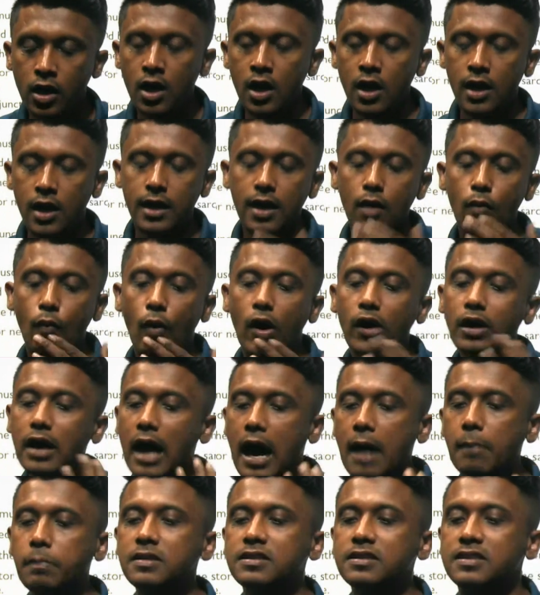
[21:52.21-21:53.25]
Now what
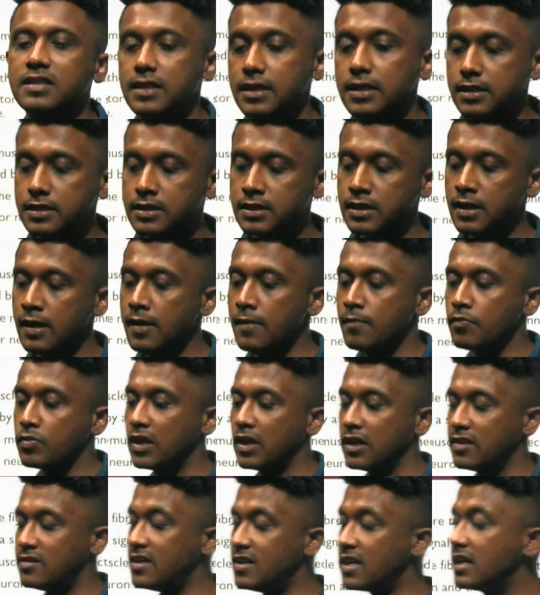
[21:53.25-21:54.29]
happens is the
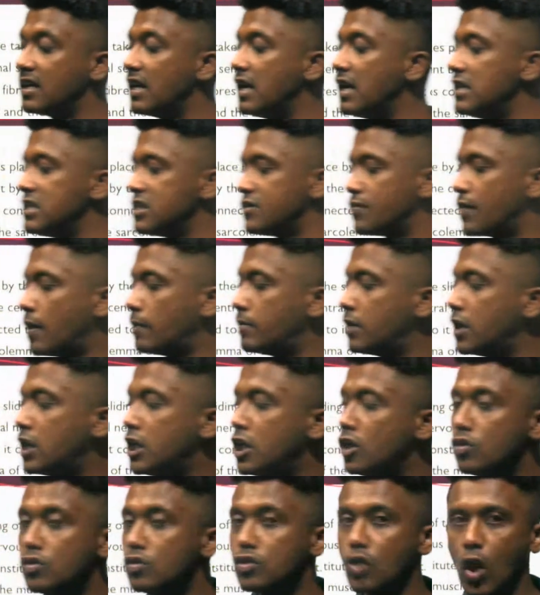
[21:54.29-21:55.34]
signals from the
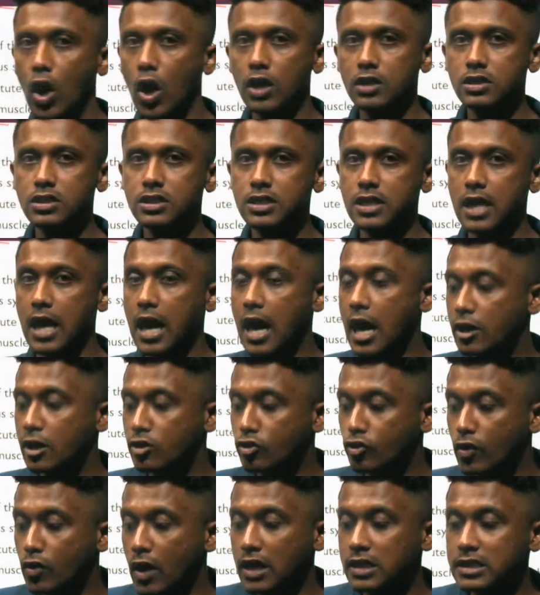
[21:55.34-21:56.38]
neurons are
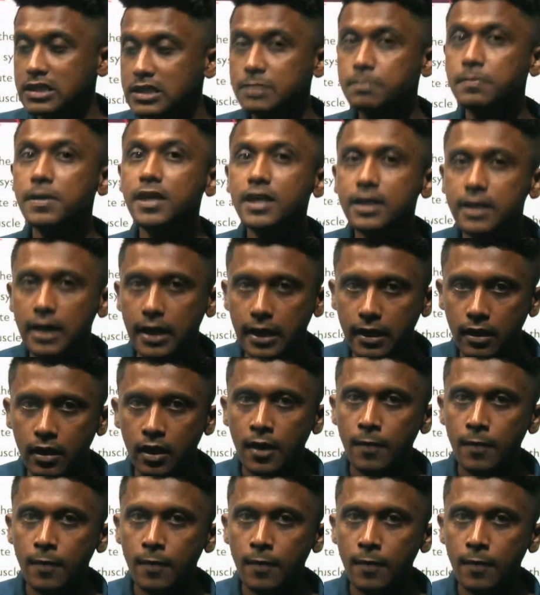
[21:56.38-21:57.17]
transmitted